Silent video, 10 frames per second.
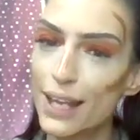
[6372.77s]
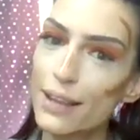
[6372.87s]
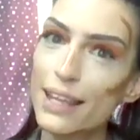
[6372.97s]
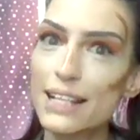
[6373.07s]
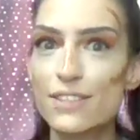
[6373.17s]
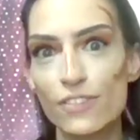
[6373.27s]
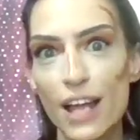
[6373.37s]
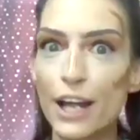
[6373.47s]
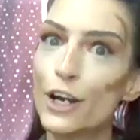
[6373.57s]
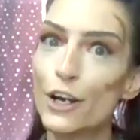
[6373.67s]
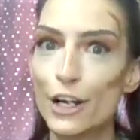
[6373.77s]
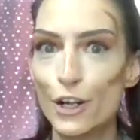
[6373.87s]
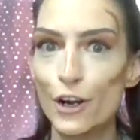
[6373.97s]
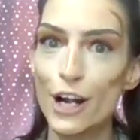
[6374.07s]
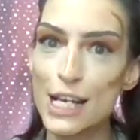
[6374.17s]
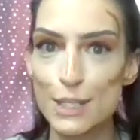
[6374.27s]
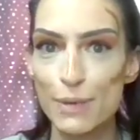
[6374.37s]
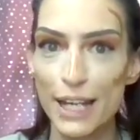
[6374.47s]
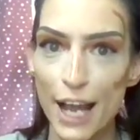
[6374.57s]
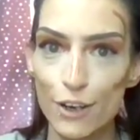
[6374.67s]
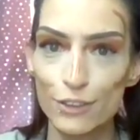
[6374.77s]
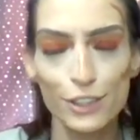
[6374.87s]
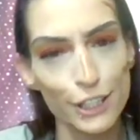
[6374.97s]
Let's fly her and her husband out.